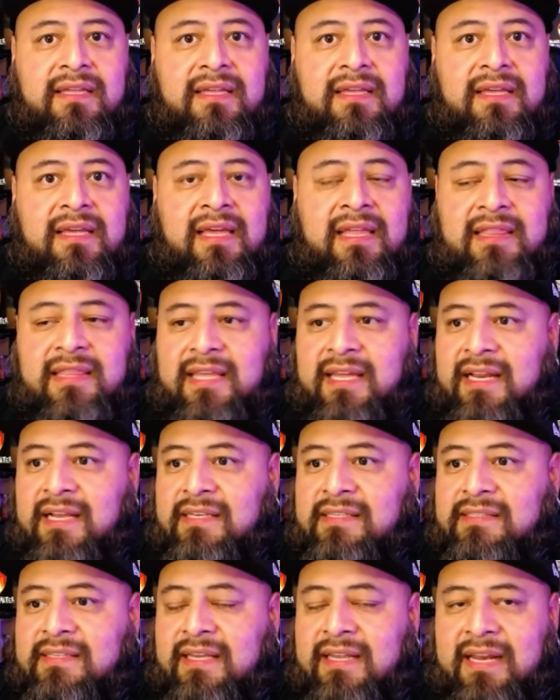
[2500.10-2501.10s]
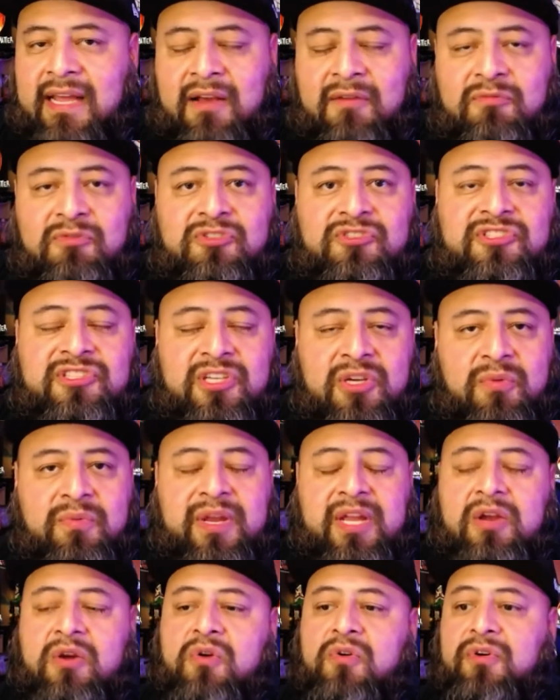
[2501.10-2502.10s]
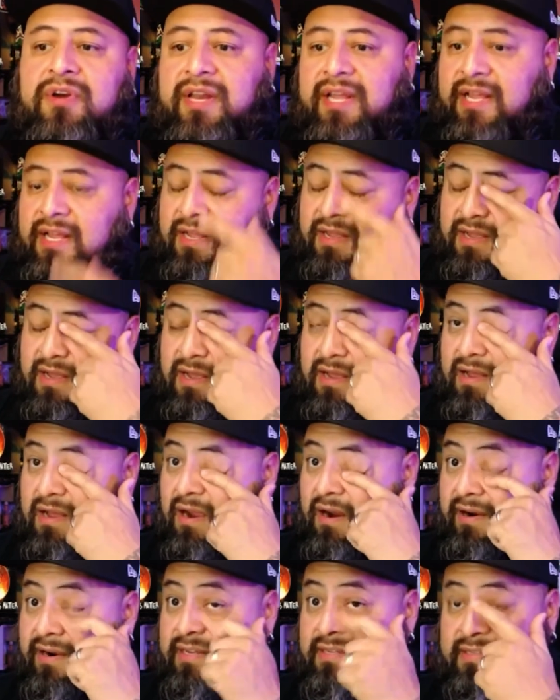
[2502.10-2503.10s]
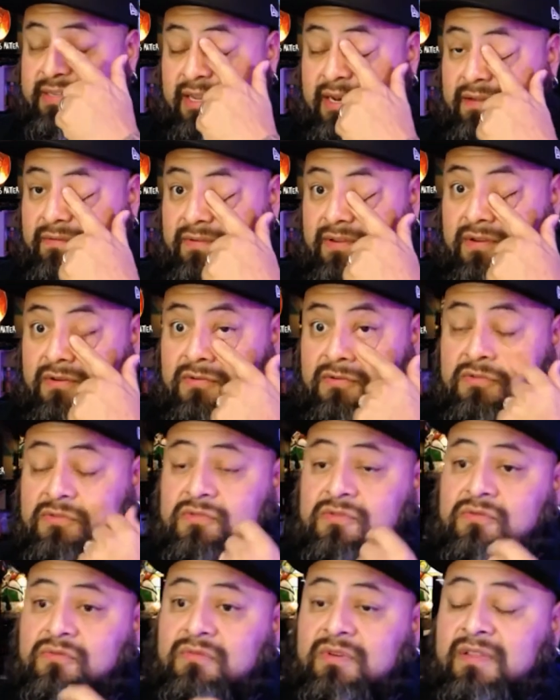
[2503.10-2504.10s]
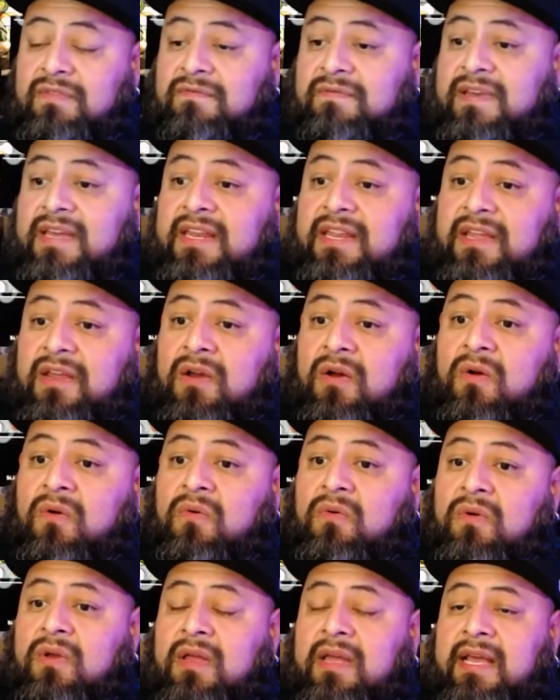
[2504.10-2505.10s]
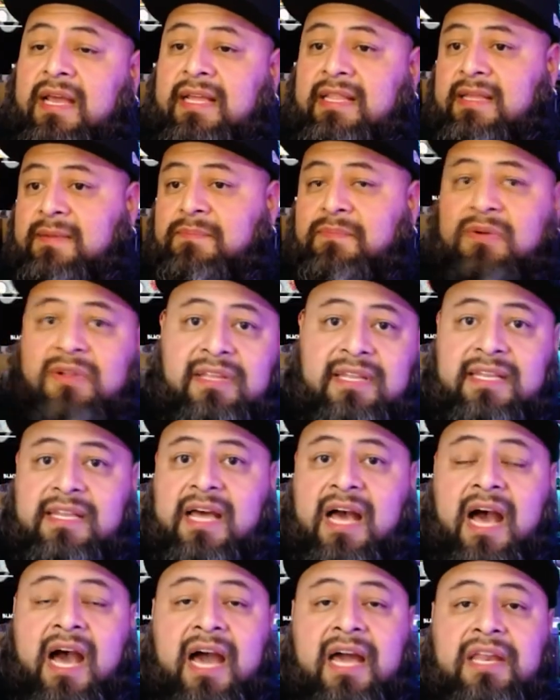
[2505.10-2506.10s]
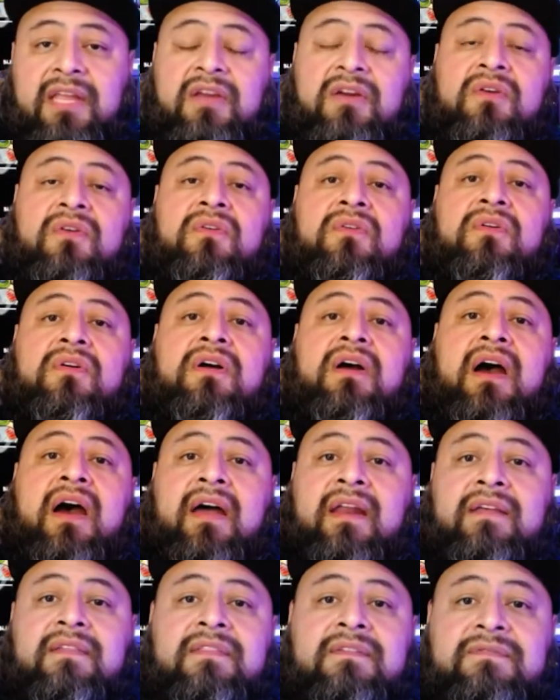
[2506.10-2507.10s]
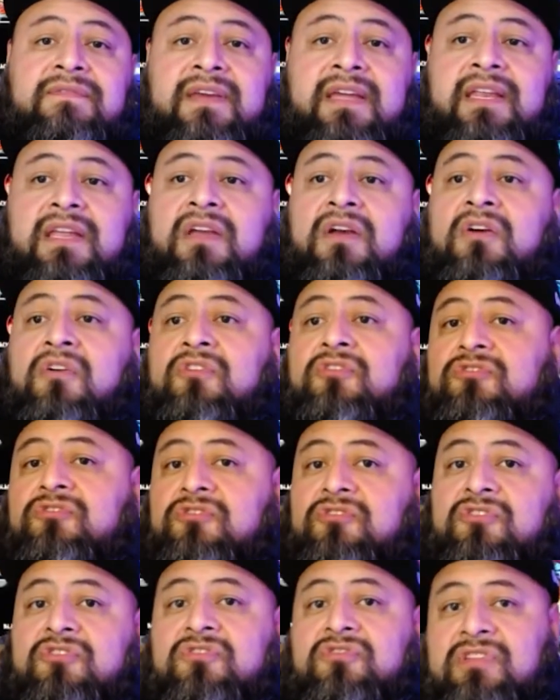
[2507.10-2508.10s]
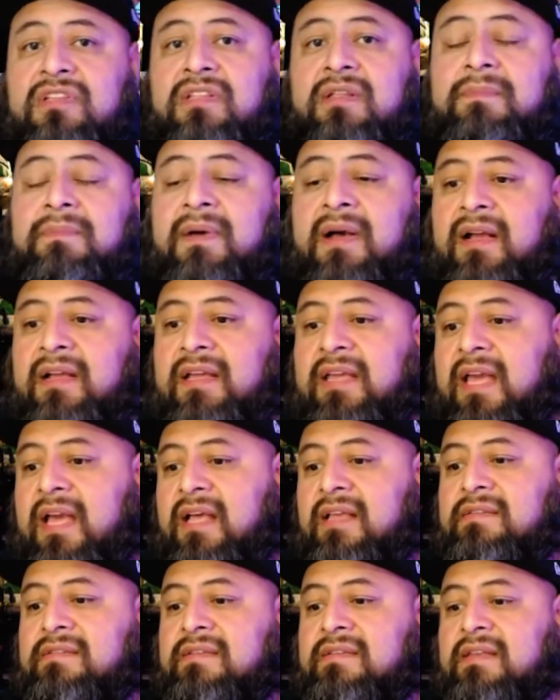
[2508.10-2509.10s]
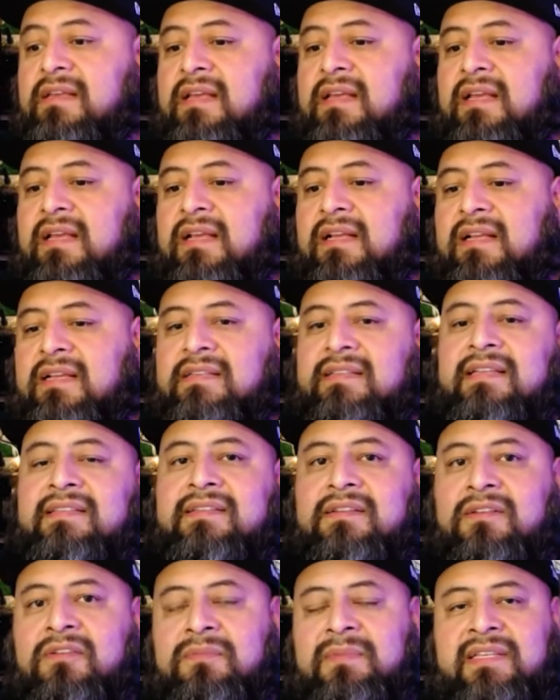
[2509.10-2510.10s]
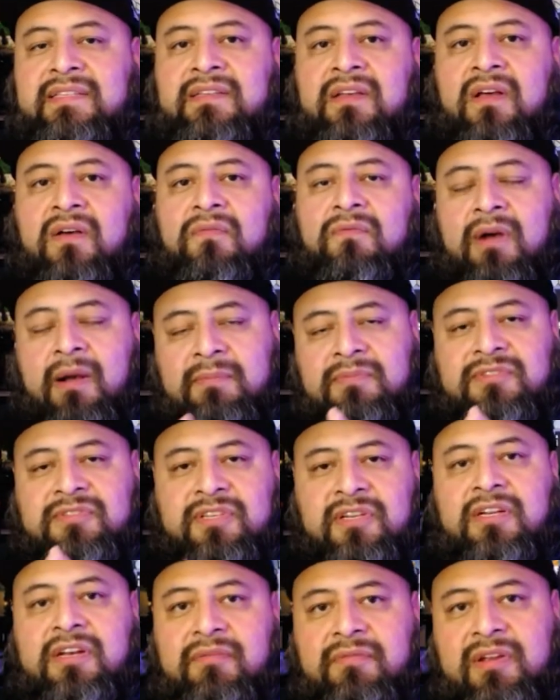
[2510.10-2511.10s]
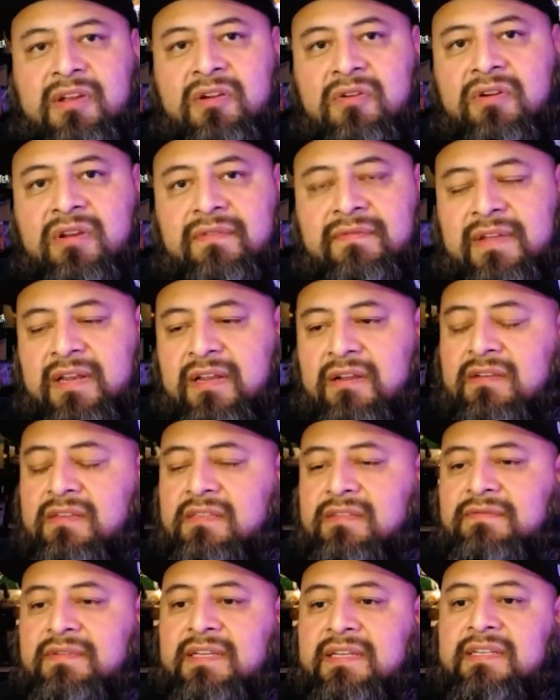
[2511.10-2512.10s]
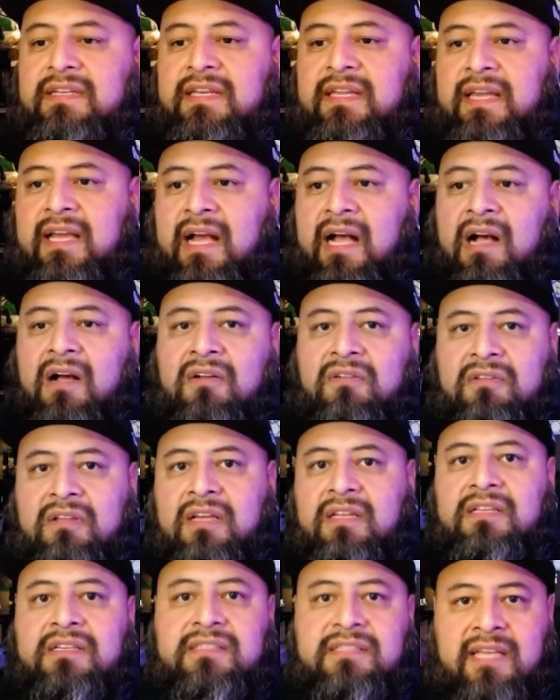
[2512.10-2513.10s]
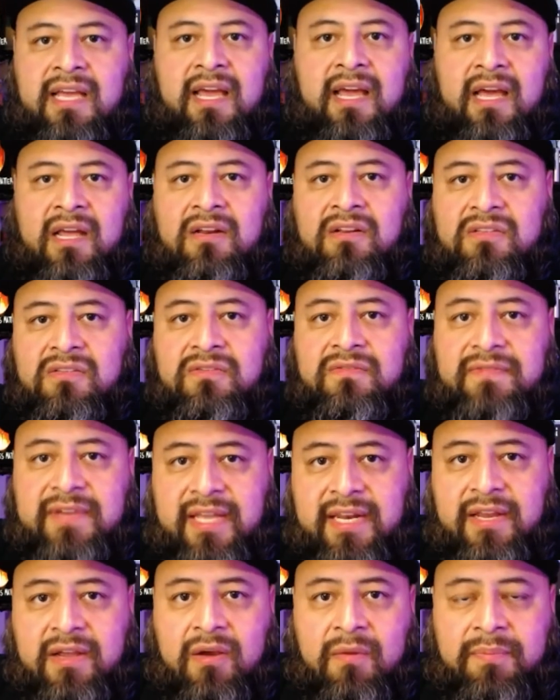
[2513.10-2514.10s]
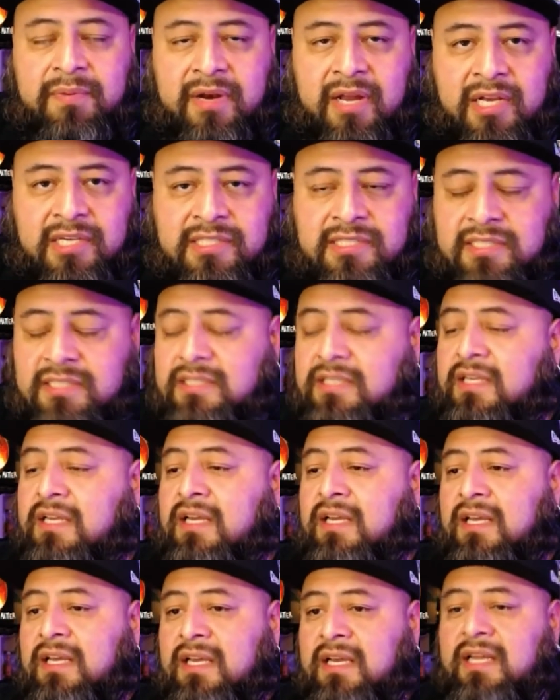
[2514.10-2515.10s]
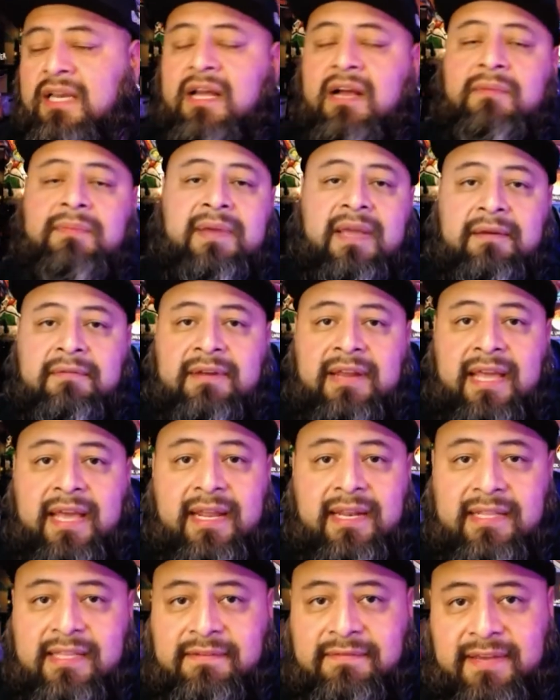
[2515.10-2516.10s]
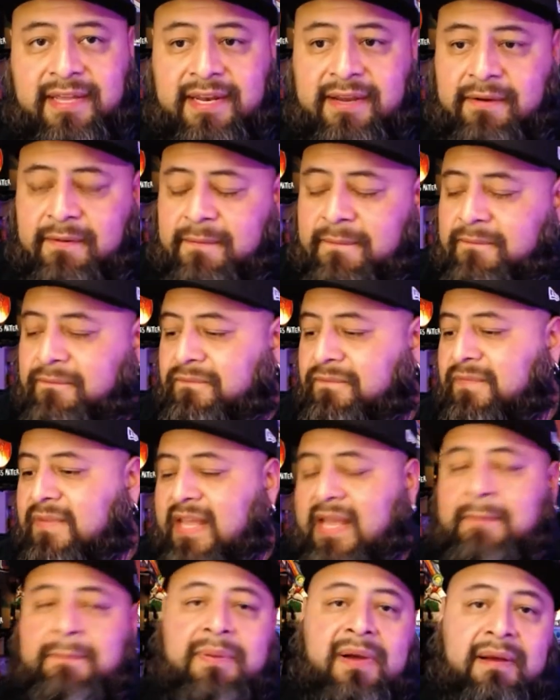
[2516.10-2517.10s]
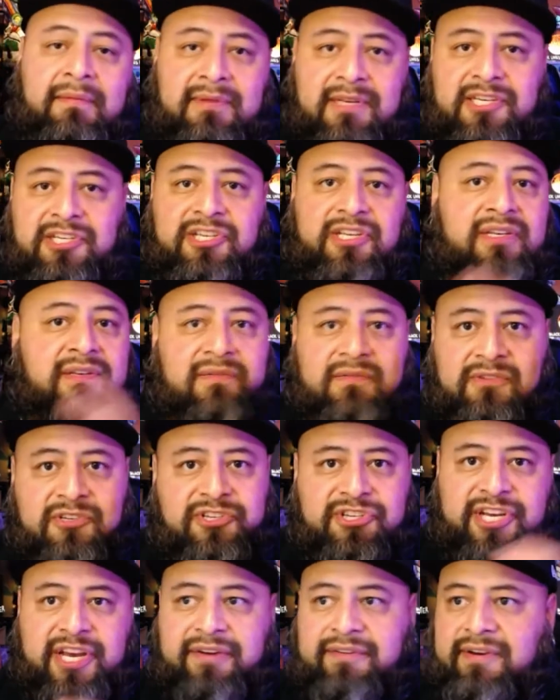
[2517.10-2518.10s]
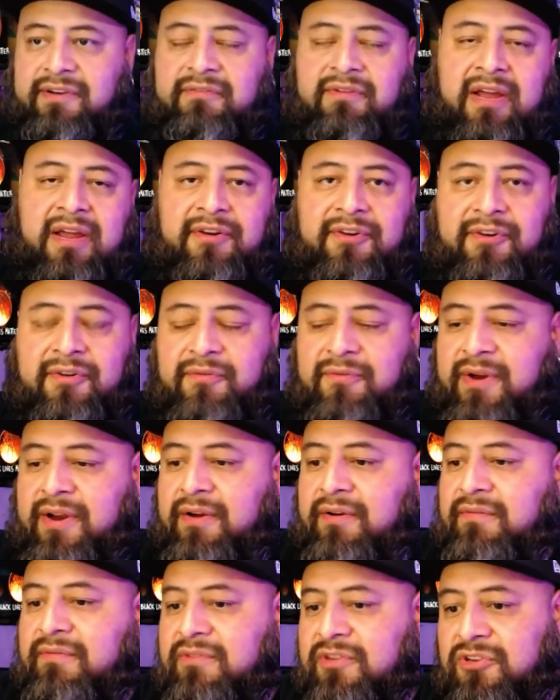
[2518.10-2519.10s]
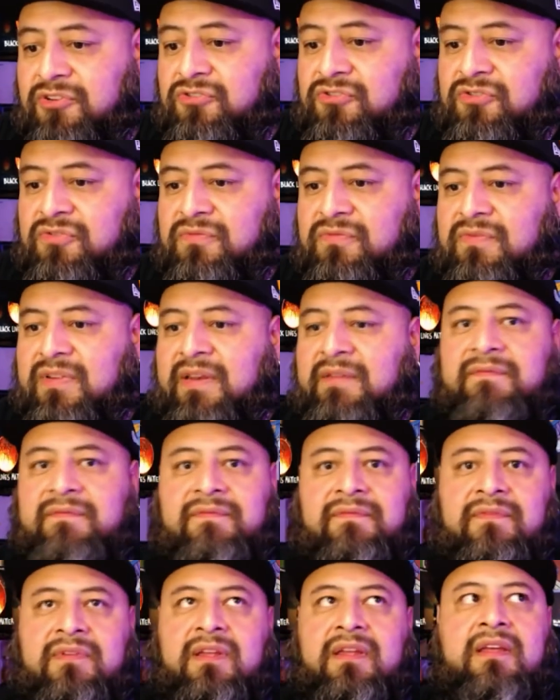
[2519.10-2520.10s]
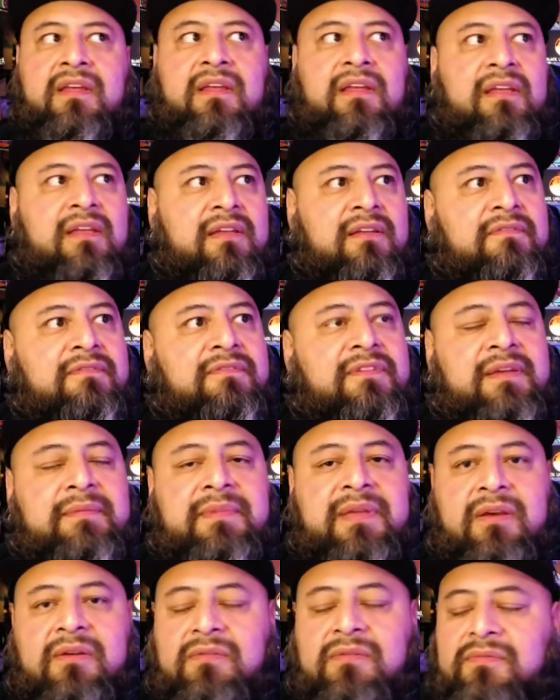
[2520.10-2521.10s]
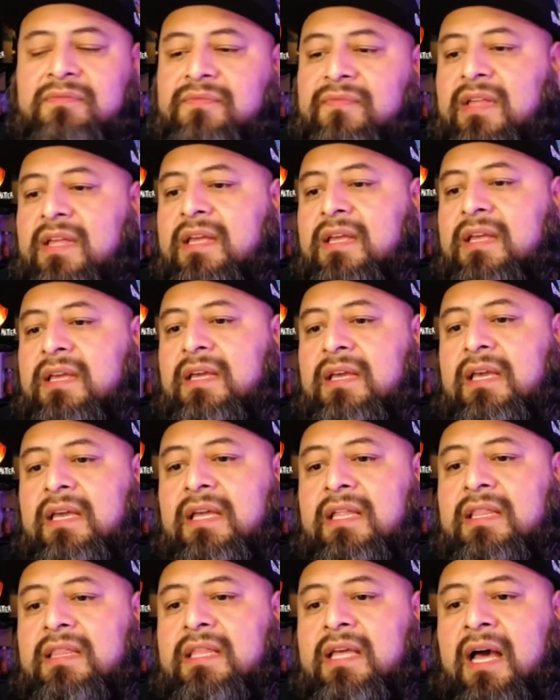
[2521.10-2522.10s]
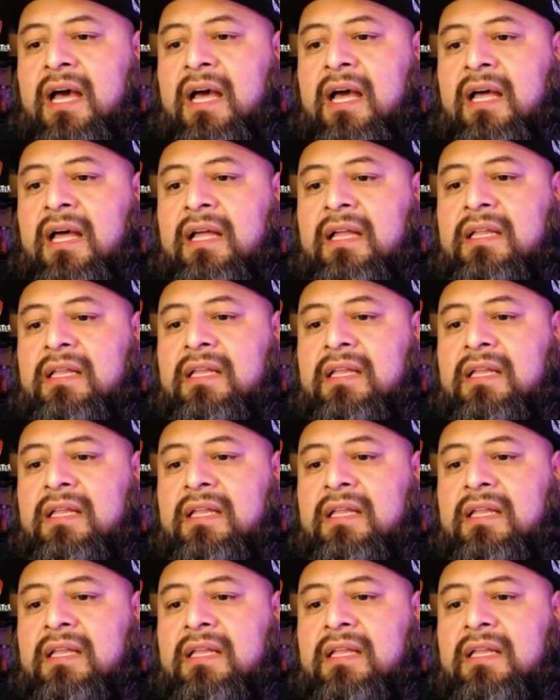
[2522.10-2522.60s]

and then I and I was still recording artist interviews with video, and then pulling the audio out of the video to use on the podcast because I told myself, well, I'm still going to record the video because eventually I'll understand how to do video production and I'll be able to edit the video and publish and share it. I don't know where YouTube and Vimeo, and uh,